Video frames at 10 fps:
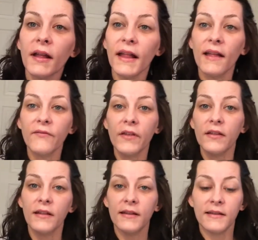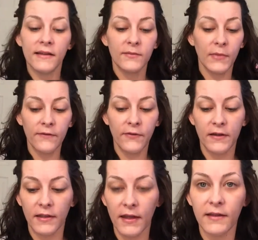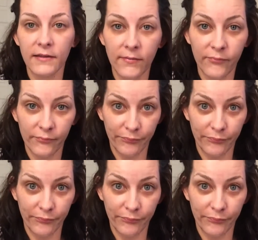It ain't filling in none of my fine lines.